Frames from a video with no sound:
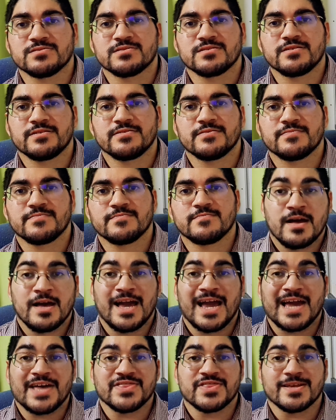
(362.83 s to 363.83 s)
artery.
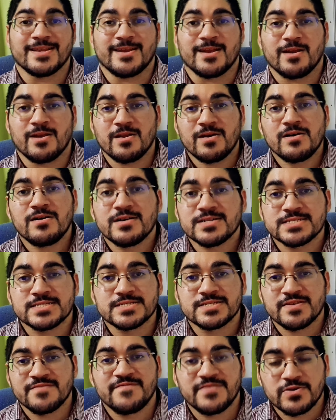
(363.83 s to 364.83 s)
And the
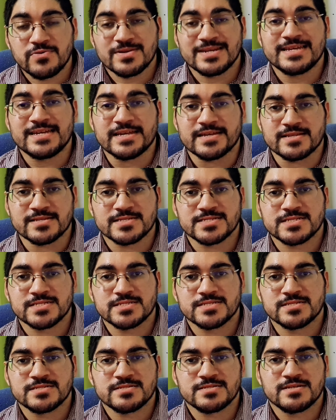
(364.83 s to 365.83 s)
last few
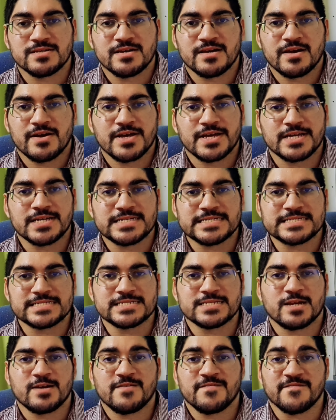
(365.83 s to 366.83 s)
leads
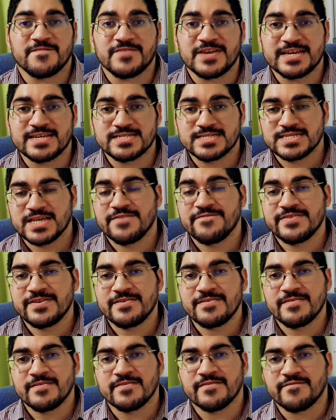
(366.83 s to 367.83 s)
is
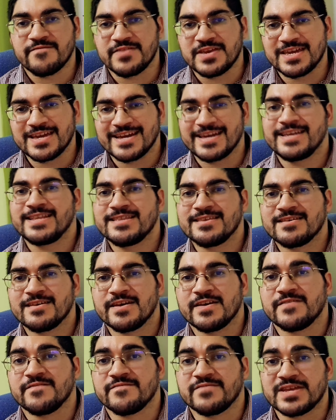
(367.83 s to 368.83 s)
V7, V8,
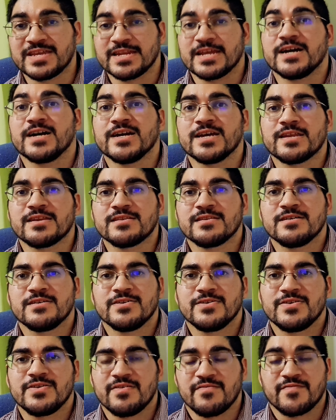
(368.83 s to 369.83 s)
and V9.
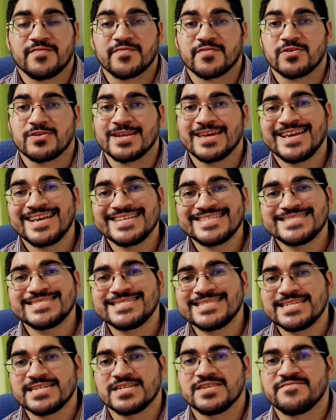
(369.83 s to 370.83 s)
If you've got
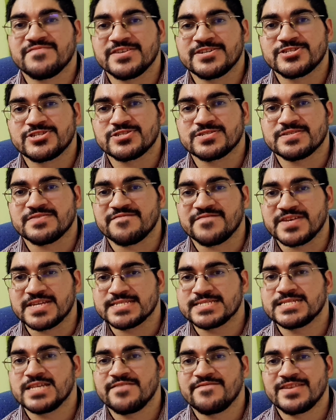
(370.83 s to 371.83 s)
ST elevation in
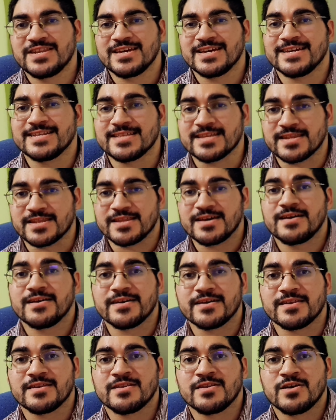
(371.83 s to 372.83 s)
V7, 8, and
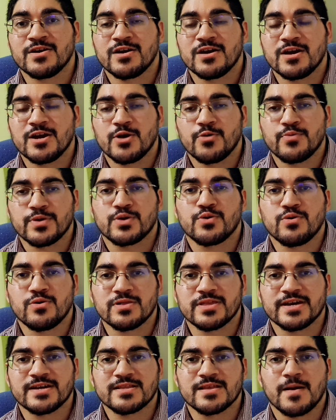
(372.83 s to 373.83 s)
9, we
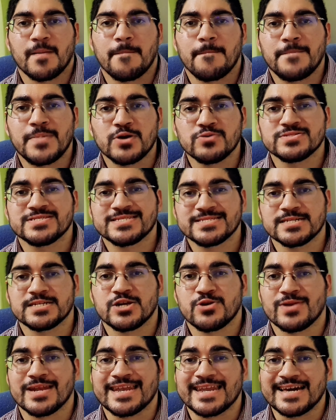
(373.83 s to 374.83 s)
call that a
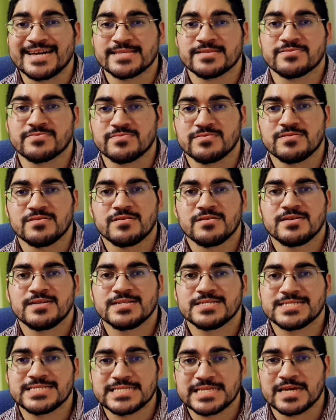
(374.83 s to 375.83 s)
posterolateral
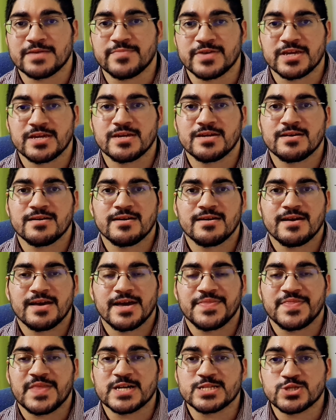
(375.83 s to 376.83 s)
STEMI.
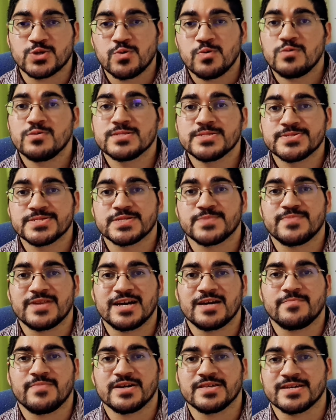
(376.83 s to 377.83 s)
That's also
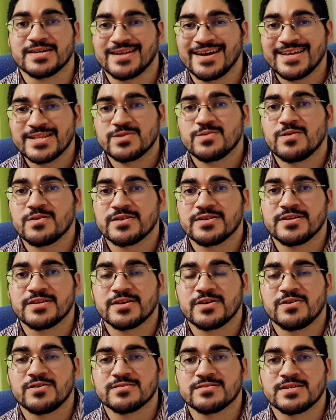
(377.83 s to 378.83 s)
supplied by the right
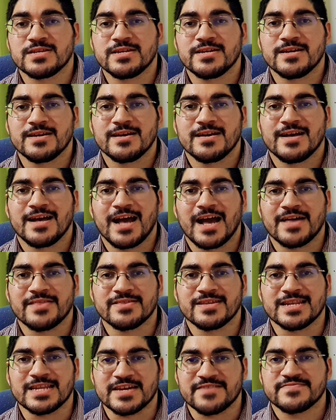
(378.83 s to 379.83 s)
coronary artery
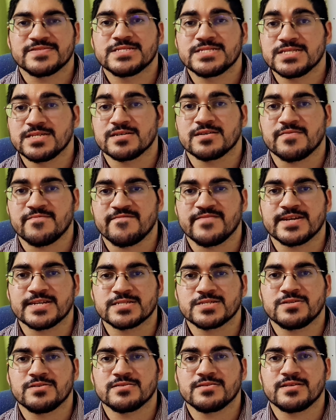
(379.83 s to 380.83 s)
and the left
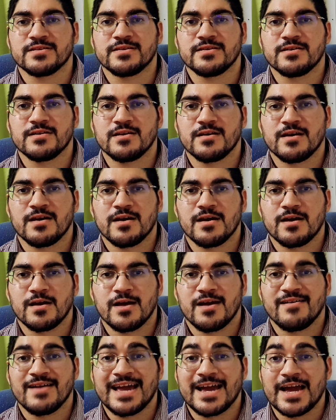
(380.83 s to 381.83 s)
circumflex artery.
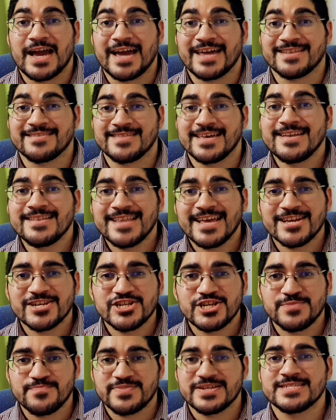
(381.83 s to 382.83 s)
And that
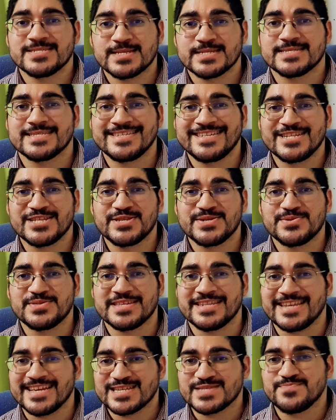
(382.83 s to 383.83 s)
actually brings us into
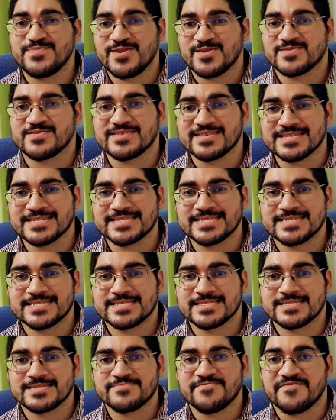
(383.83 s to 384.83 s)
the next part of
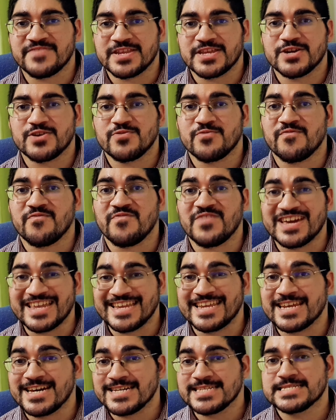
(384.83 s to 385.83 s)
this video
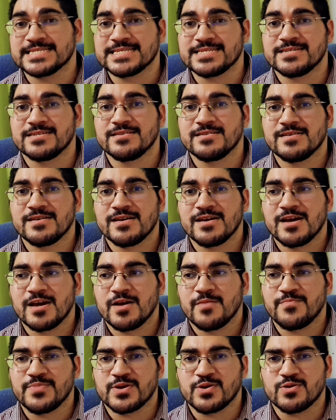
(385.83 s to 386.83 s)
very nicely,
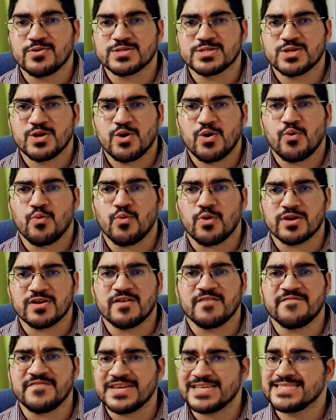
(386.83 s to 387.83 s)
because what
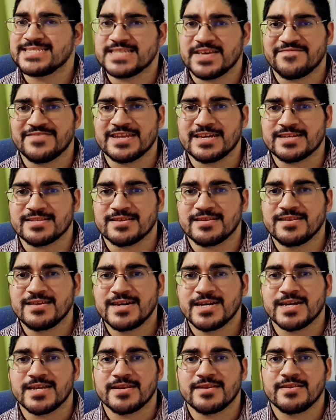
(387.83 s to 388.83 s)
are V7, 8, and
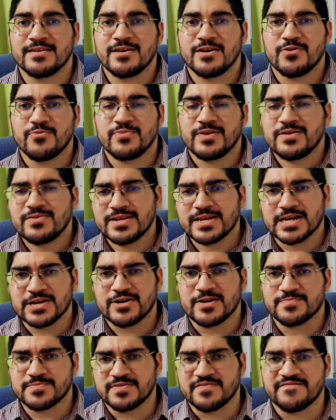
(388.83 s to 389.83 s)
9? We only
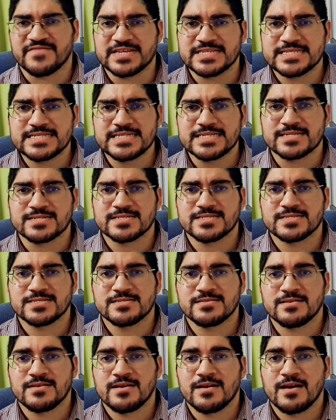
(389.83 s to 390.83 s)
go up till
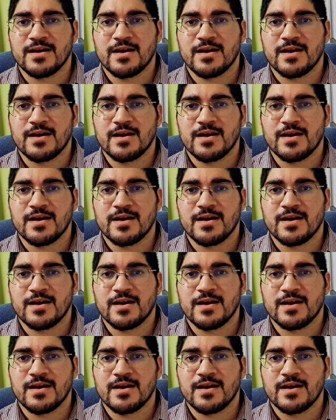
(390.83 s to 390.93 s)
V6.